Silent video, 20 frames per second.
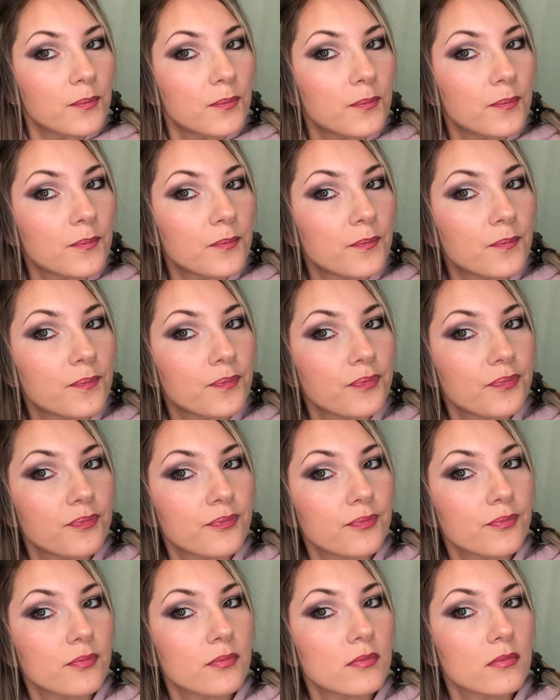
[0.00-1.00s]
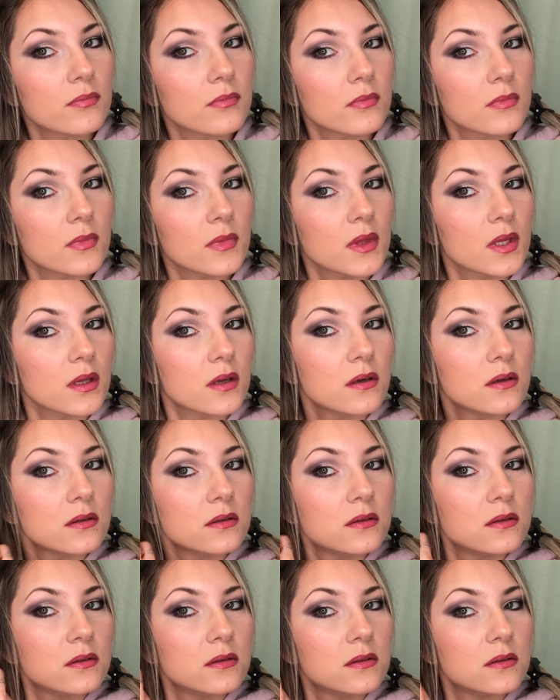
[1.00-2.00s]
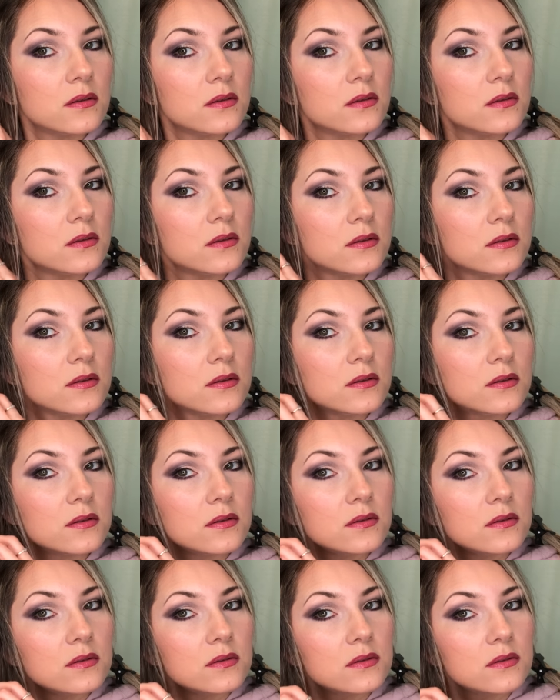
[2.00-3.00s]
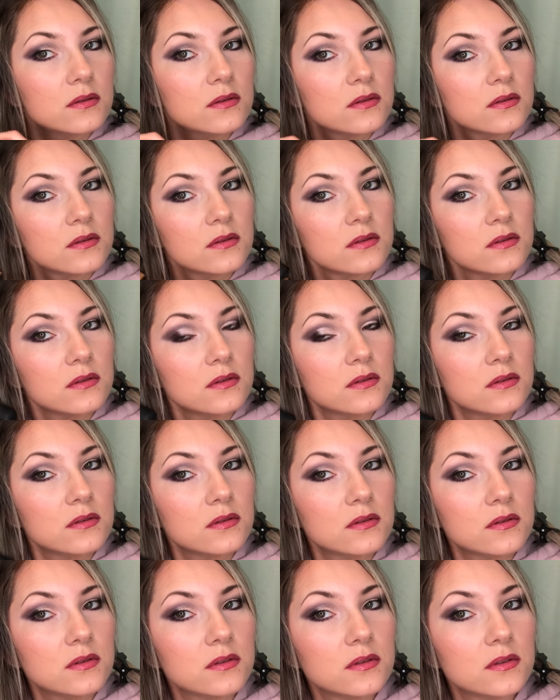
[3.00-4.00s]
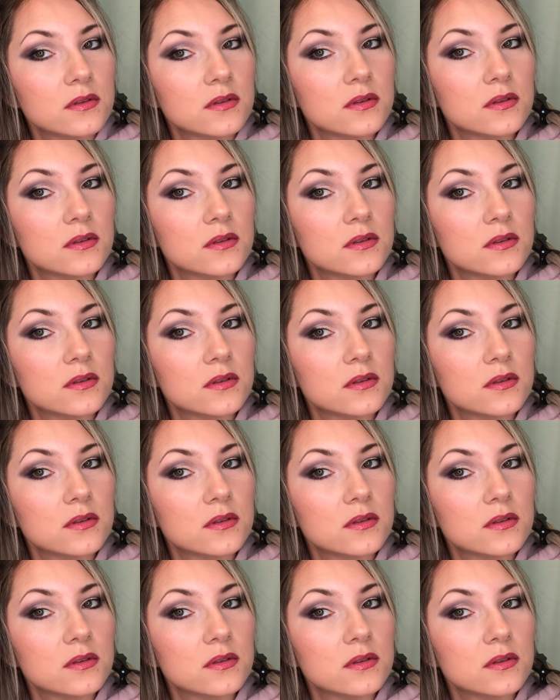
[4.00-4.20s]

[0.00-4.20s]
(silence)